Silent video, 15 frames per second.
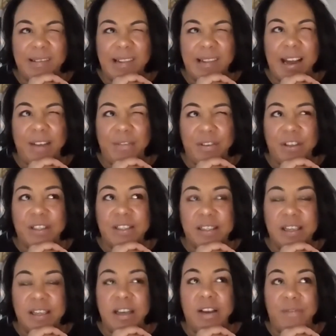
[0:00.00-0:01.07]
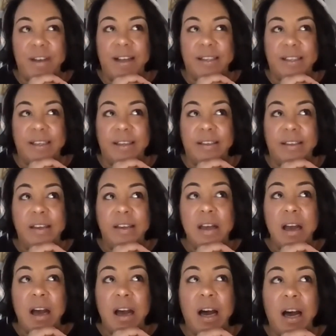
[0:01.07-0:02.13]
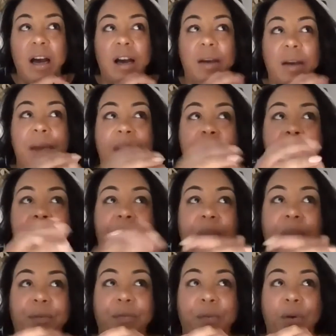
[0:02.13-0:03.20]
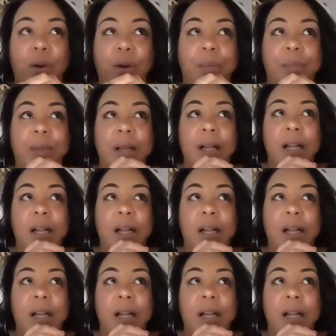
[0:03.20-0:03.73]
adversely affected by bail reform.